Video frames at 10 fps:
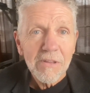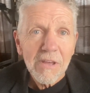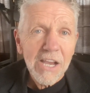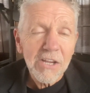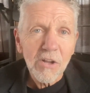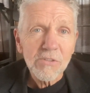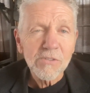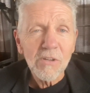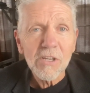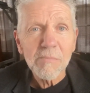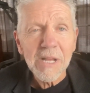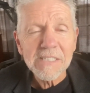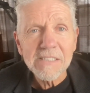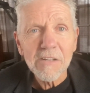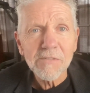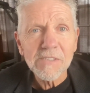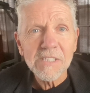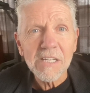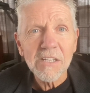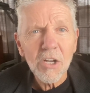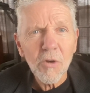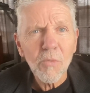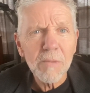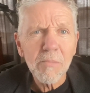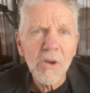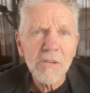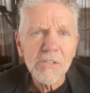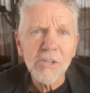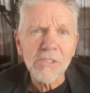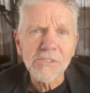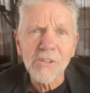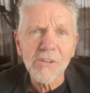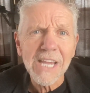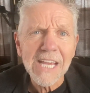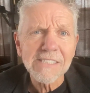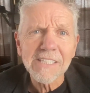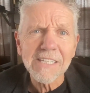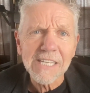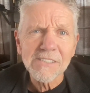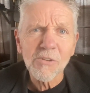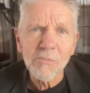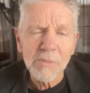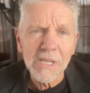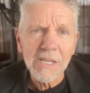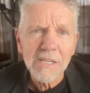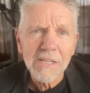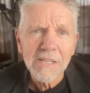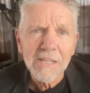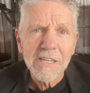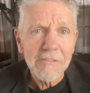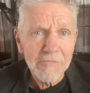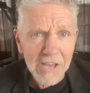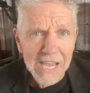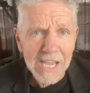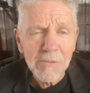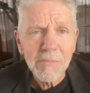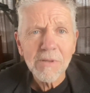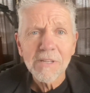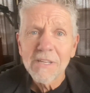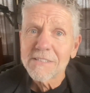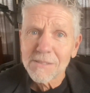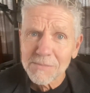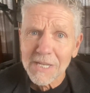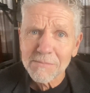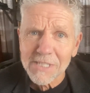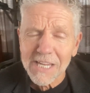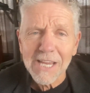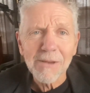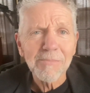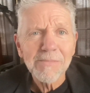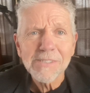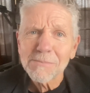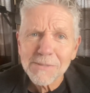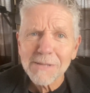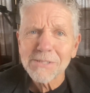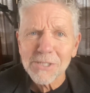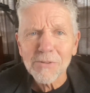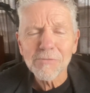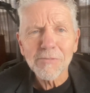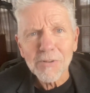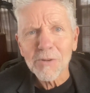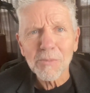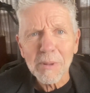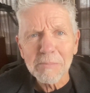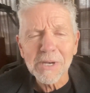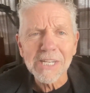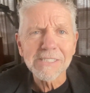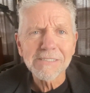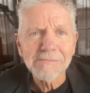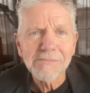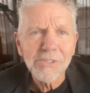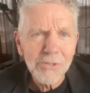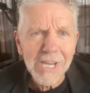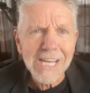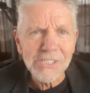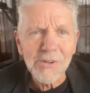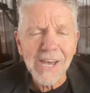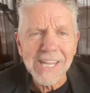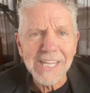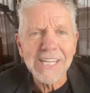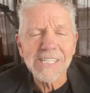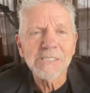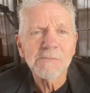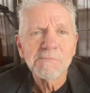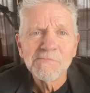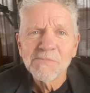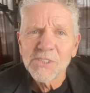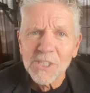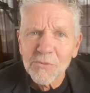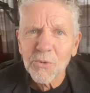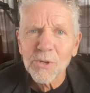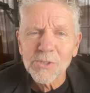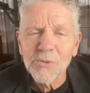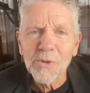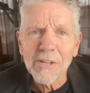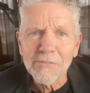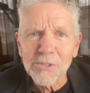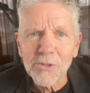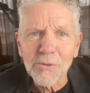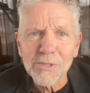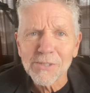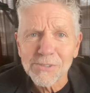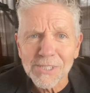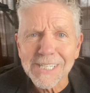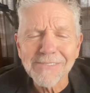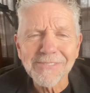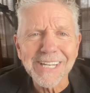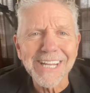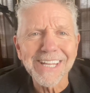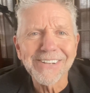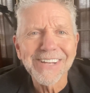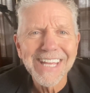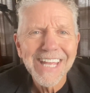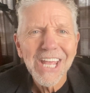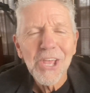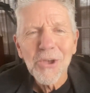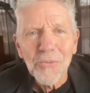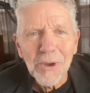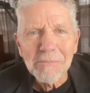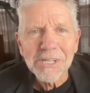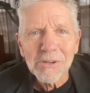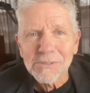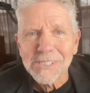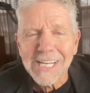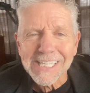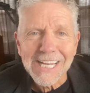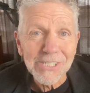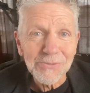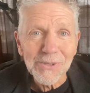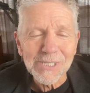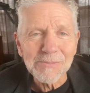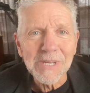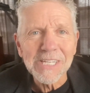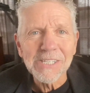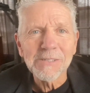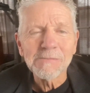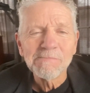I could also look at myself and say, you know what, Mark, you're a sarcastic SOB. If I am, sometimes I am. Sometimes I do it for fun with my buddies. You guys know how that is. It doesn't work too well if you do it with your significant other. Women don't take that as well as men do.